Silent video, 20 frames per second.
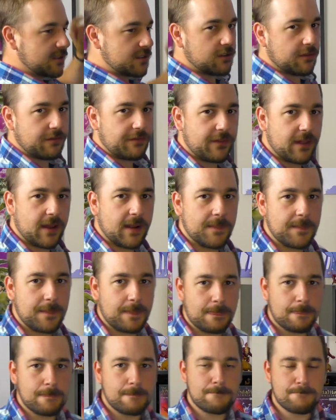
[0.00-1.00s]
stuff there,
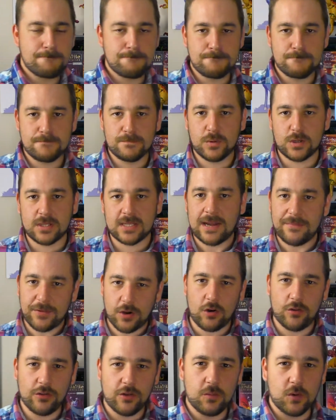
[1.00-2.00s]
but to have
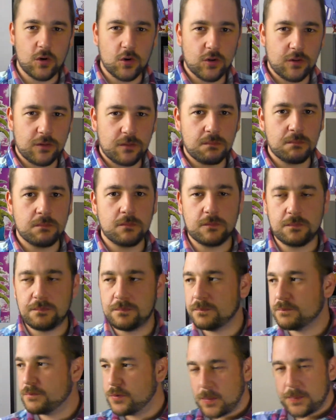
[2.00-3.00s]
it on the wall,
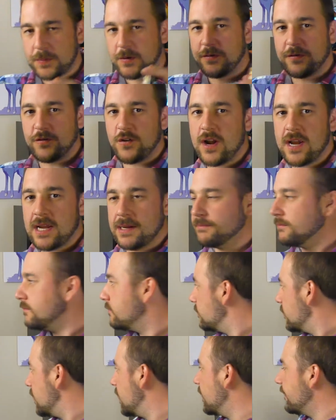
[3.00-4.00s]
proper frame,
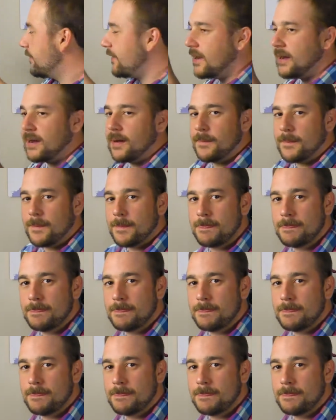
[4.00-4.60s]
like that,